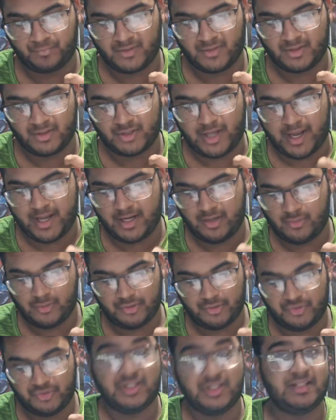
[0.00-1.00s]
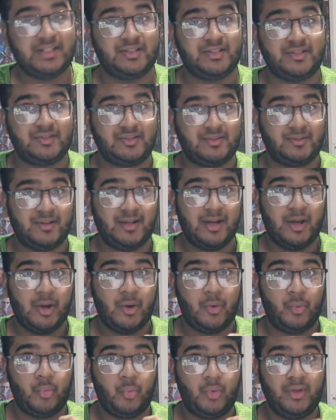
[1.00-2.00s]
to anyone who sees this,
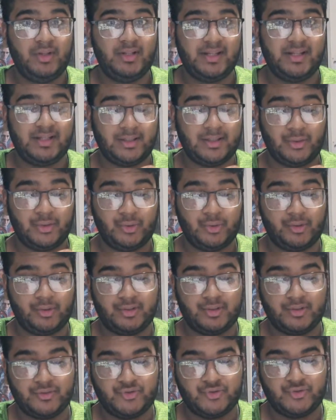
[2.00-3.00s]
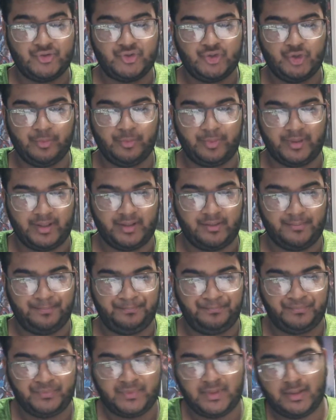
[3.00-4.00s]
will it look stupid
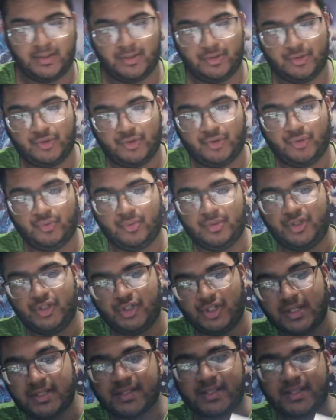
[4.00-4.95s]
to just